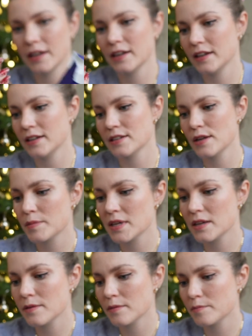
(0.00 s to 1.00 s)
It is
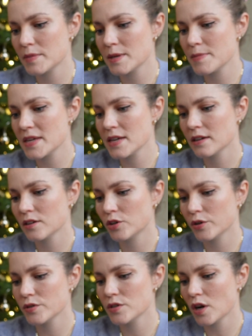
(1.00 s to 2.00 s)
Bibbi,
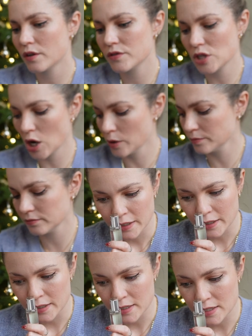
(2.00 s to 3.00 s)
Ghost of Tom.
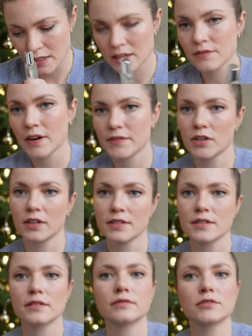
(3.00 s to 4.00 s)
It is
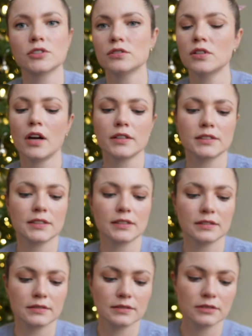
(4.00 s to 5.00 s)
$35. So not
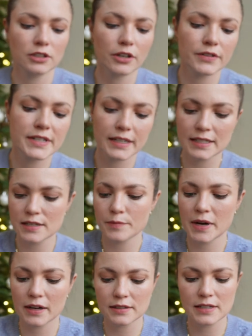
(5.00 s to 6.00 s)
a ridiculous
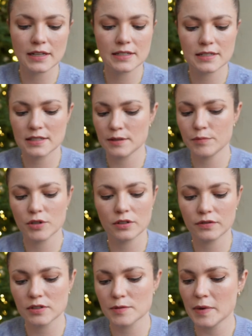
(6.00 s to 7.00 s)
amount. It's a
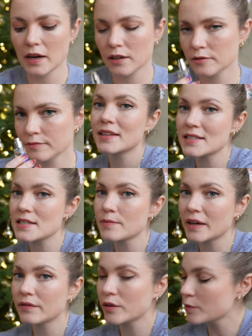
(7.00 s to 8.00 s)
beautiful smell. This is
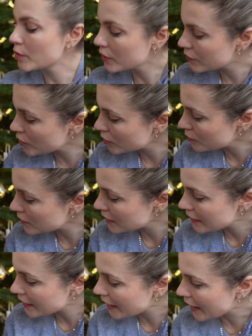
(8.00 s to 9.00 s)
my fourth perfume.
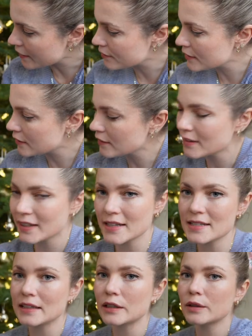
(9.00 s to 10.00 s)
I feel
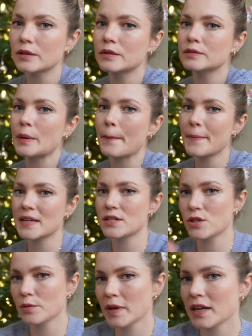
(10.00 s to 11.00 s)
that's a little bit
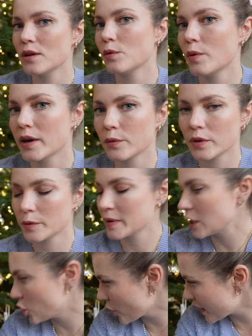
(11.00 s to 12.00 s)
too many. One would have
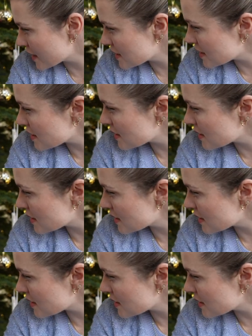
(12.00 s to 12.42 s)
been great.